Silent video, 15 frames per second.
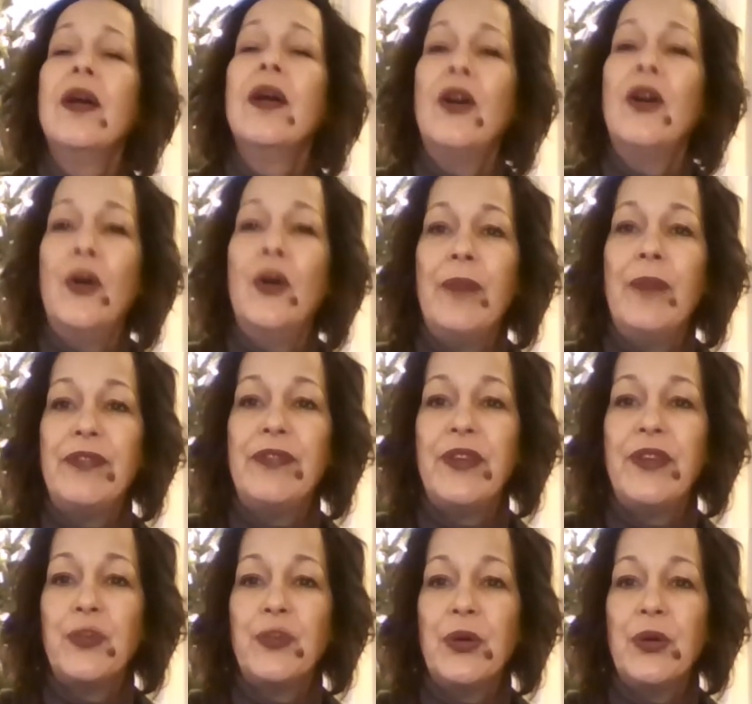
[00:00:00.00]
on my
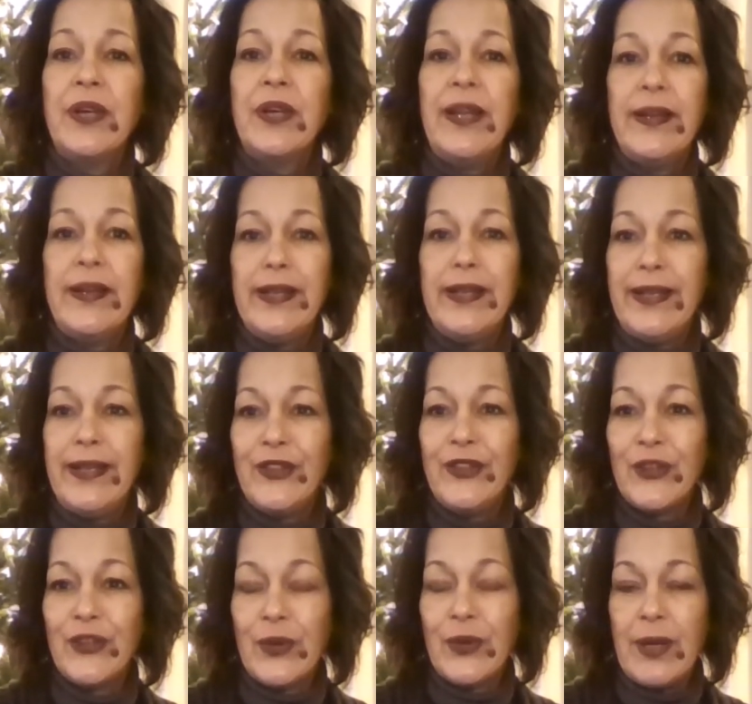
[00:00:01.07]
Facebook,
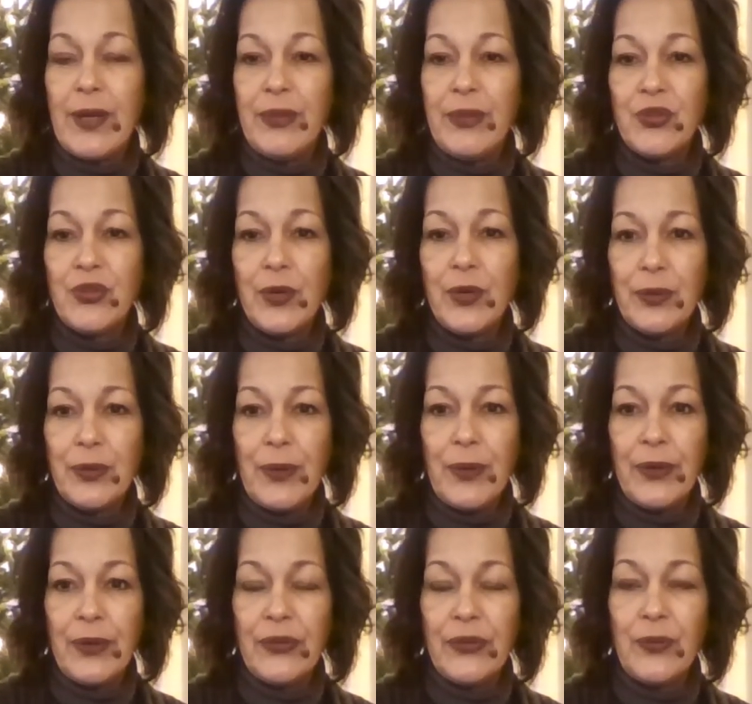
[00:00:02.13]
Instagram, and Twitter
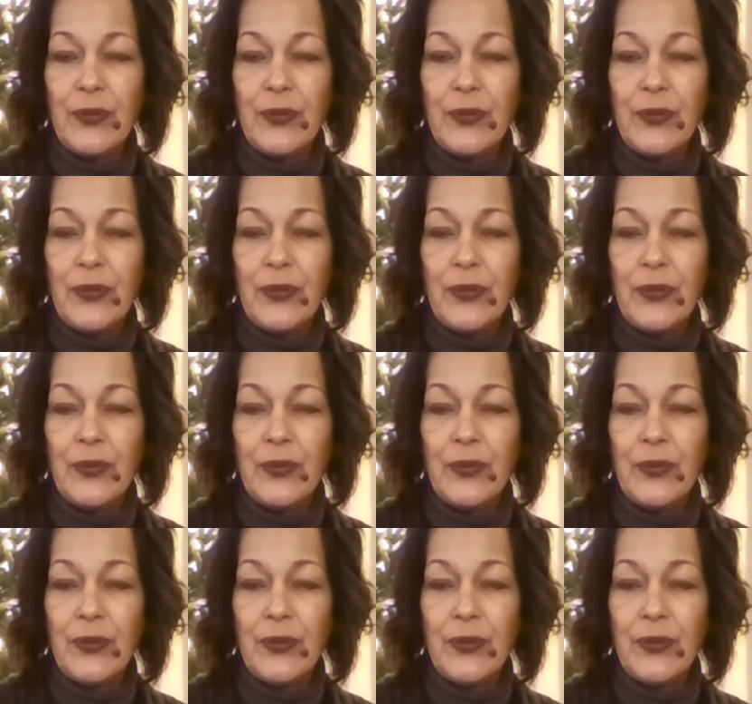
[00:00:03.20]
posts.